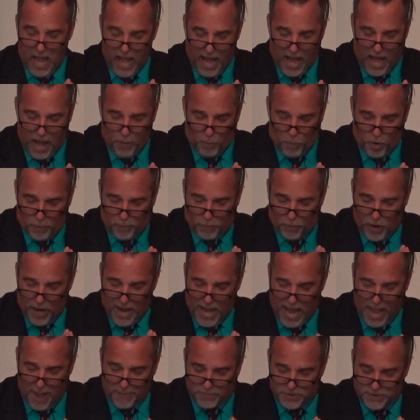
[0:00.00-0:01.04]
and will
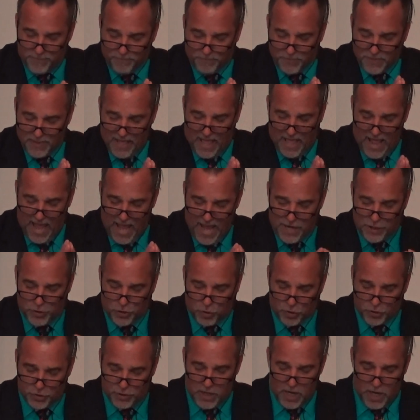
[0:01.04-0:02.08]
perhaps that
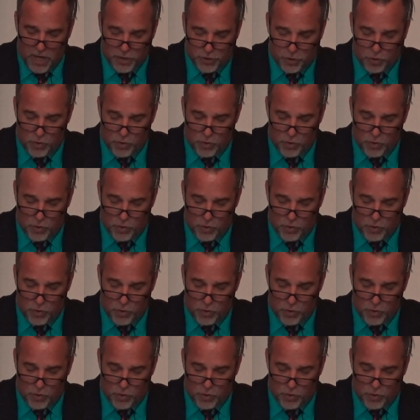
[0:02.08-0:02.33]
angels